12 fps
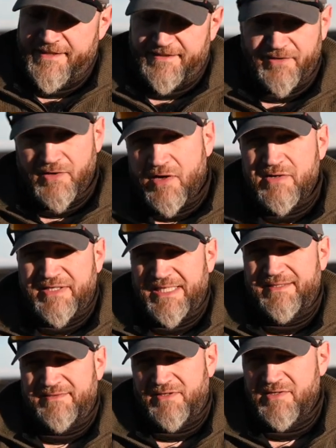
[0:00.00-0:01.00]
There are,
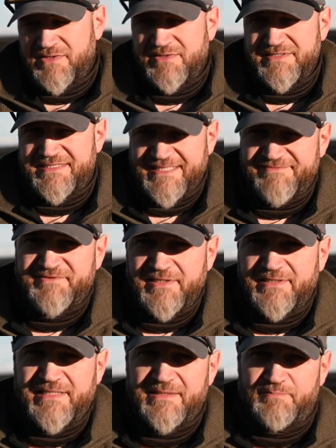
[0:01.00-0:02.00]
there are guns
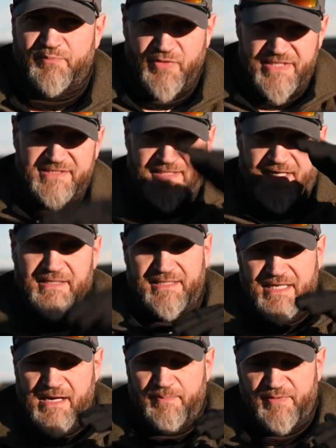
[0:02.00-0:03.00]
definitely that bridge that
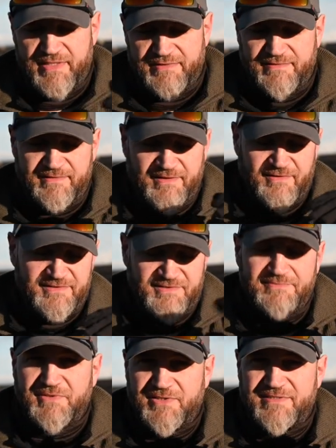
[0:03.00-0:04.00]
gap. And there are
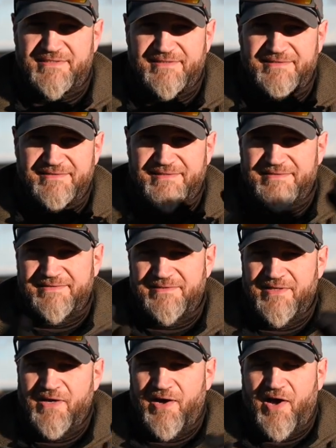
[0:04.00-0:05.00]
some guns that, that
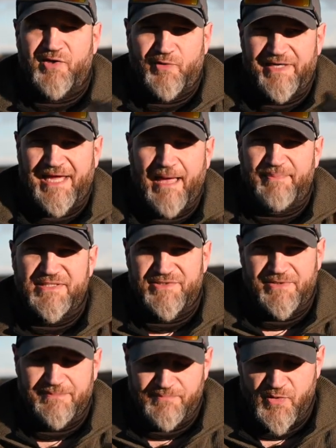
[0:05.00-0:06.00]
are quite happy
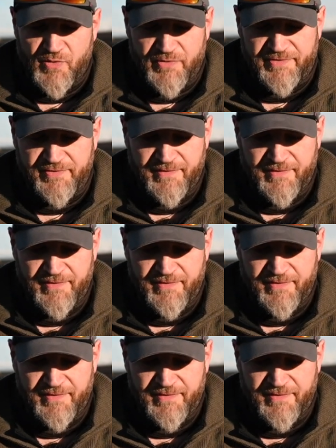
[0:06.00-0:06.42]
doing both.